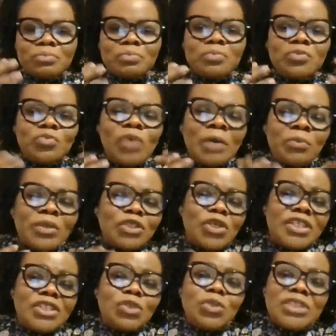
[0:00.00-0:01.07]
when we're
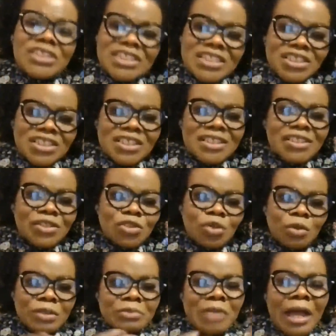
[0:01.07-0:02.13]
talking to teachers,
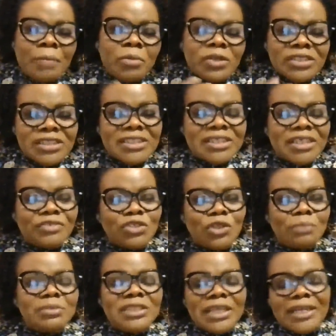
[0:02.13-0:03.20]
amongst ourselves,
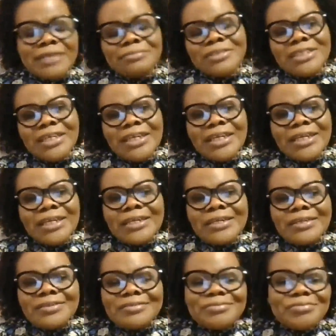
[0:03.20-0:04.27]
sometimes
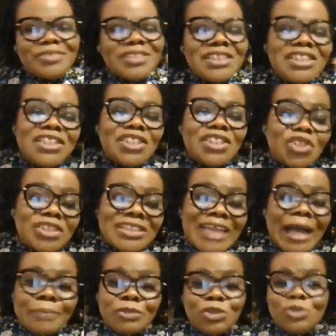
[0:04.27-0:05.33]
teaching is just
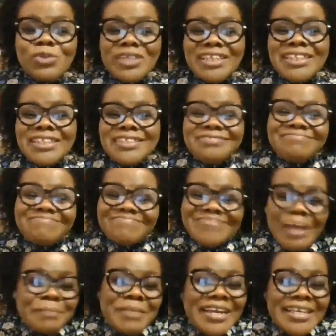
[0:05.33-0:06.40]
absolutely
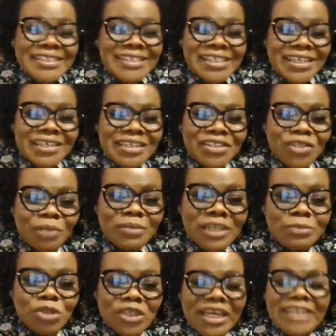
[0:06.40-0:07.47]
amazing.
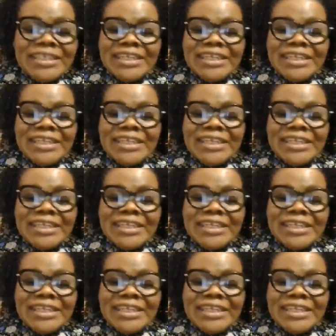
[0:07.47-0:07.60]
Sometimes you can't